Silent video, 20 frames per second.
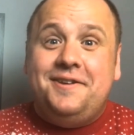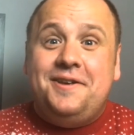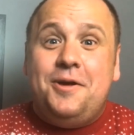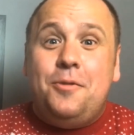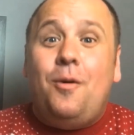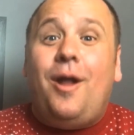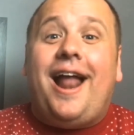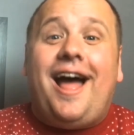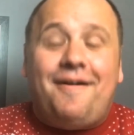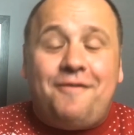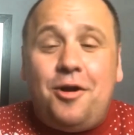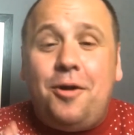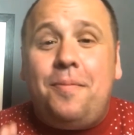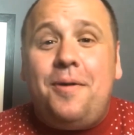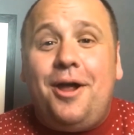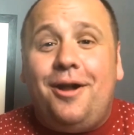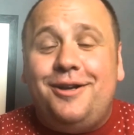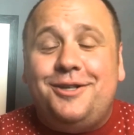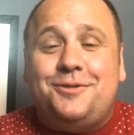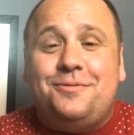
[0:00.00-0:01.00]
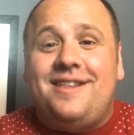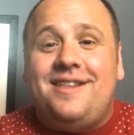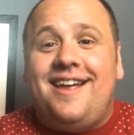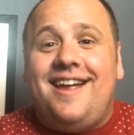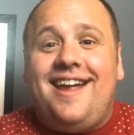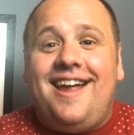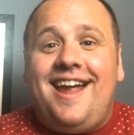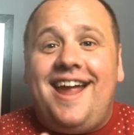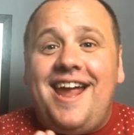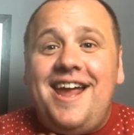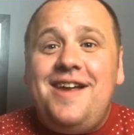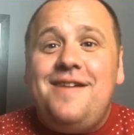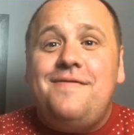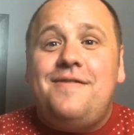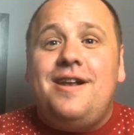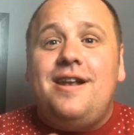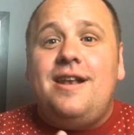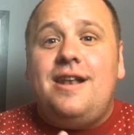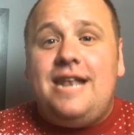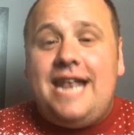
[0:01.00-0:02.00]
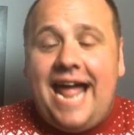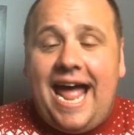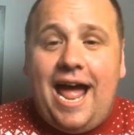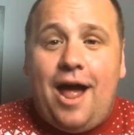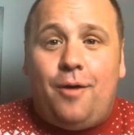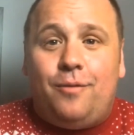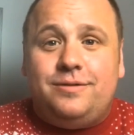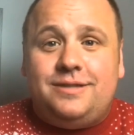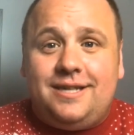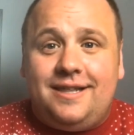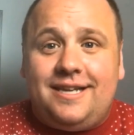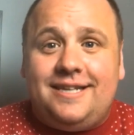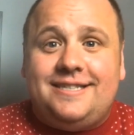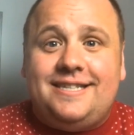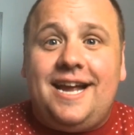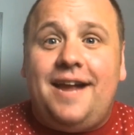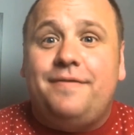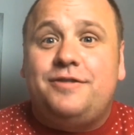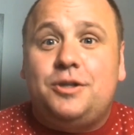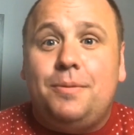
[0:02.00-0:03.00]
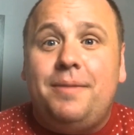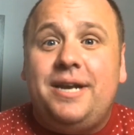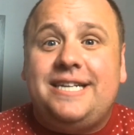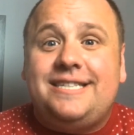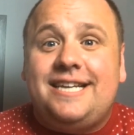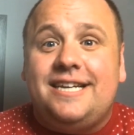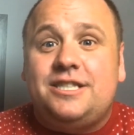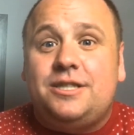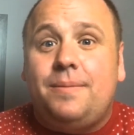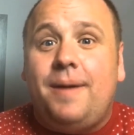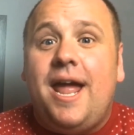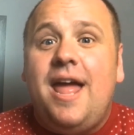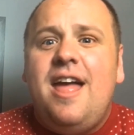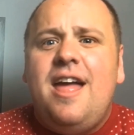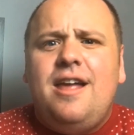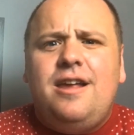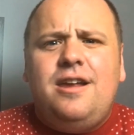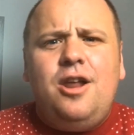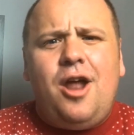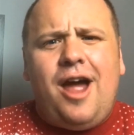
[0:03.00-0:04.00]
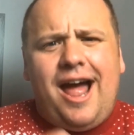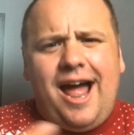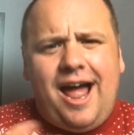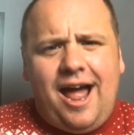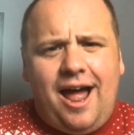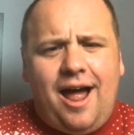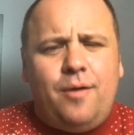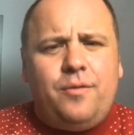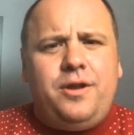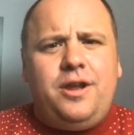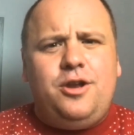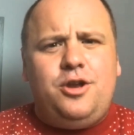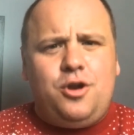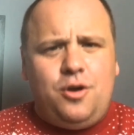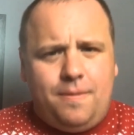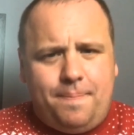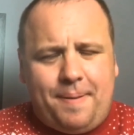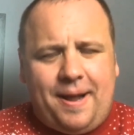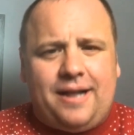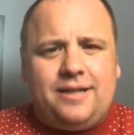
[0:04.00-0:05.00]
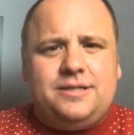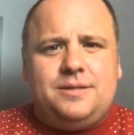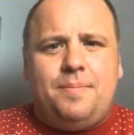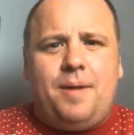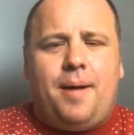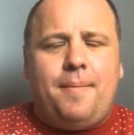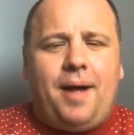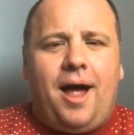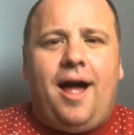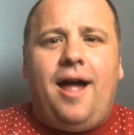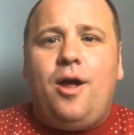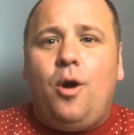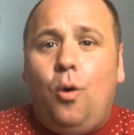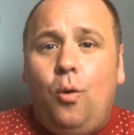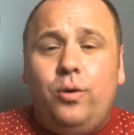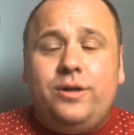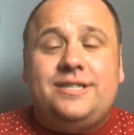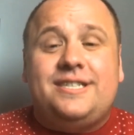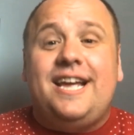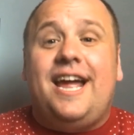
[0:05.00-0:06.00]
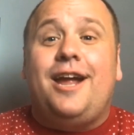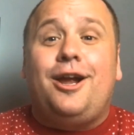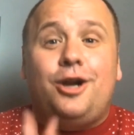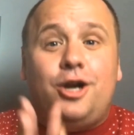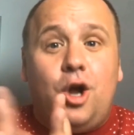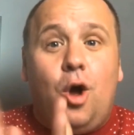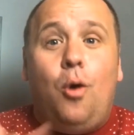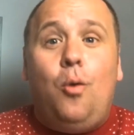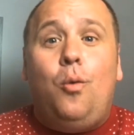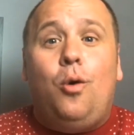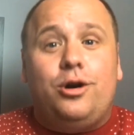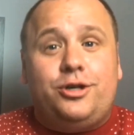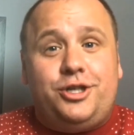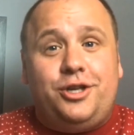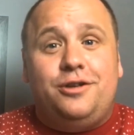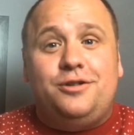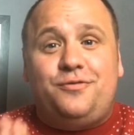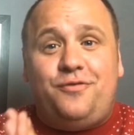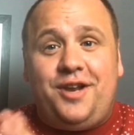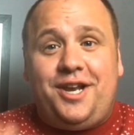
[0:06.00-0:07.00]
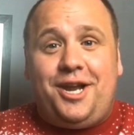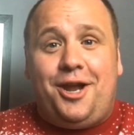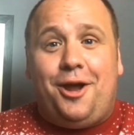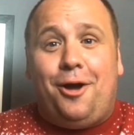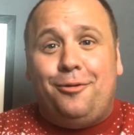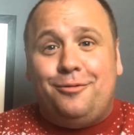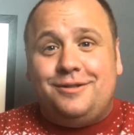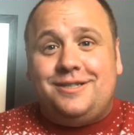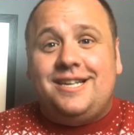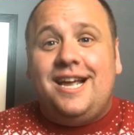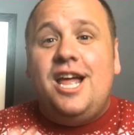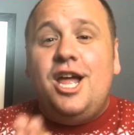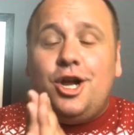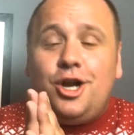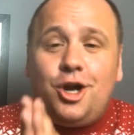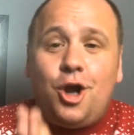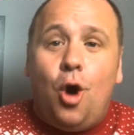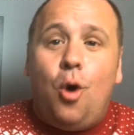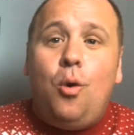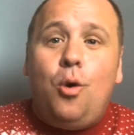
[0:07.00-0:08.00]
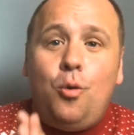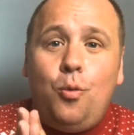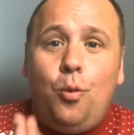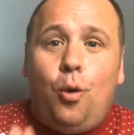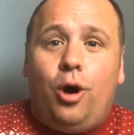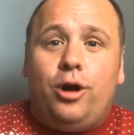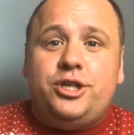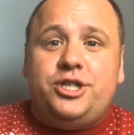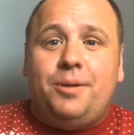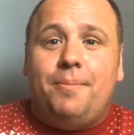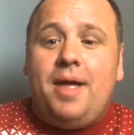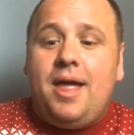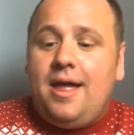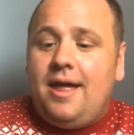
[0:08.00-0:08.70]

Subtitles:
Well, I've got to be honest with you, even now, to this day, if somebody says to me, you know, how do you do pantomime? I always say, go watch those videos. Go and watch them.